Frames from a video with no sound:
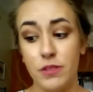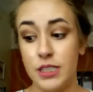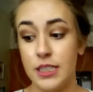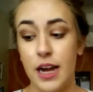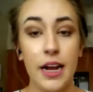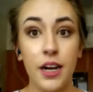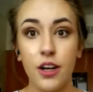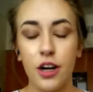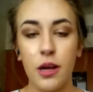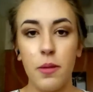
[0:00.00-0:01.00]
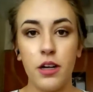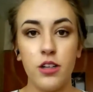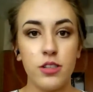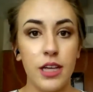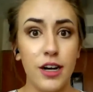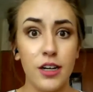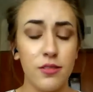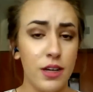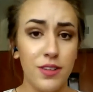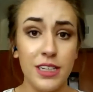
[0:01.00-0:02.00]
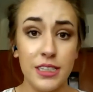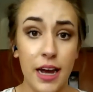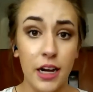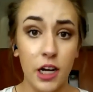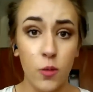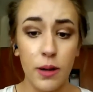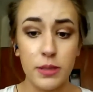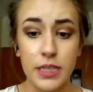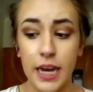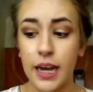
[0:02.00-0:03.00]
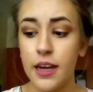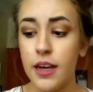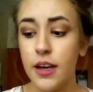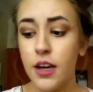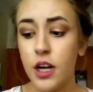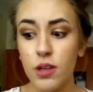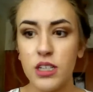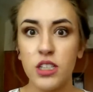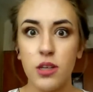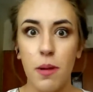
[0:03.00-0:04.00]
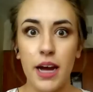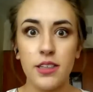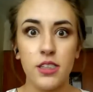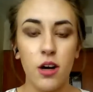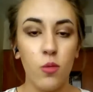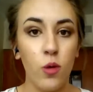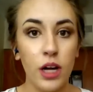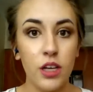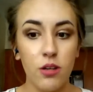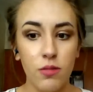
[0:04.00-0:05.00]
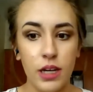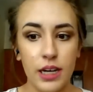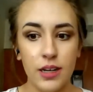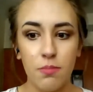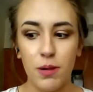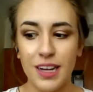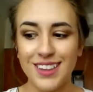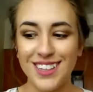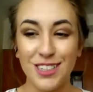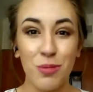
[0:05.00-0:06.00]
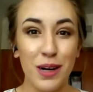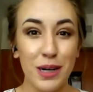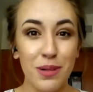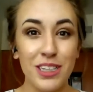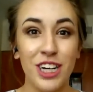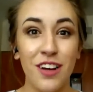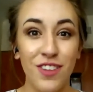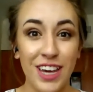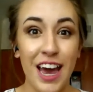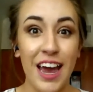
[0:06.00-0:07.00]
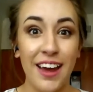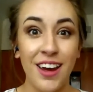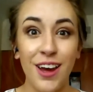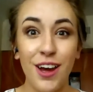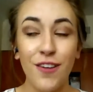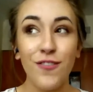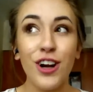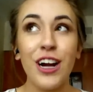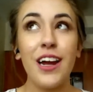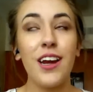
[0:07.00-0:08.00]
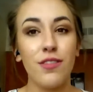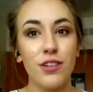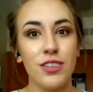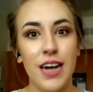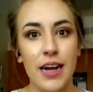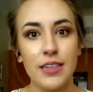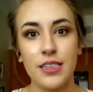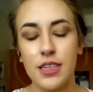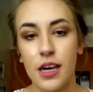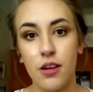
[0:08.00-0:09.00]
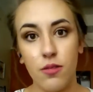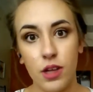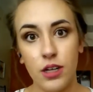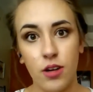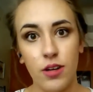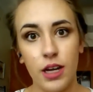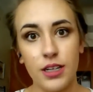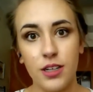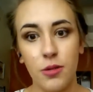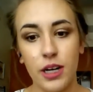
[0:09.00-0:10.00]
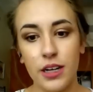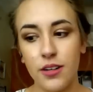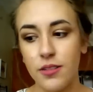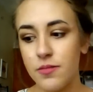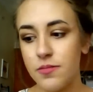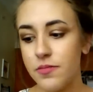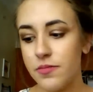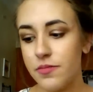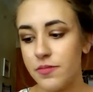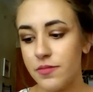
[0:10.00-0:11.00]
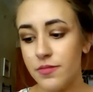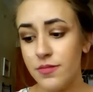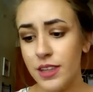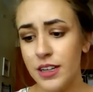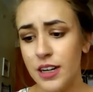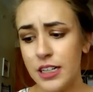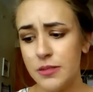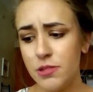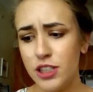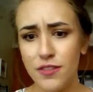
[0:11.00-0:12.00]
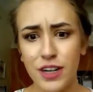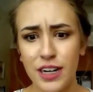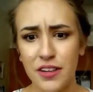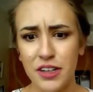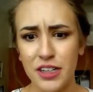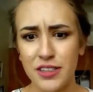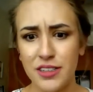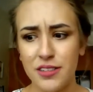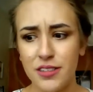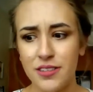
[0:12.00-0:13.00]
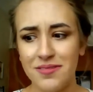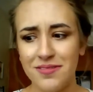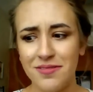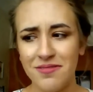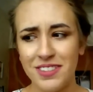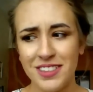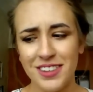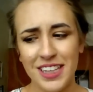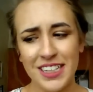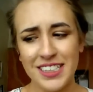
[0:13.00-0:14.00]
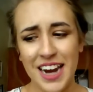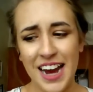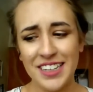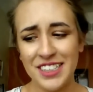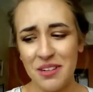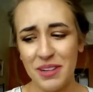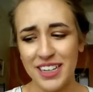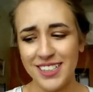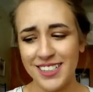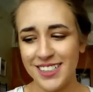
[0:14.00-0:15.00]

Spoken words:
designing your email newsletter, even designing your website. It really just depends on what you need, but there's pretty much a VA for any of those tasks that you really don't like doing. Do you have any other things to add, Jamie?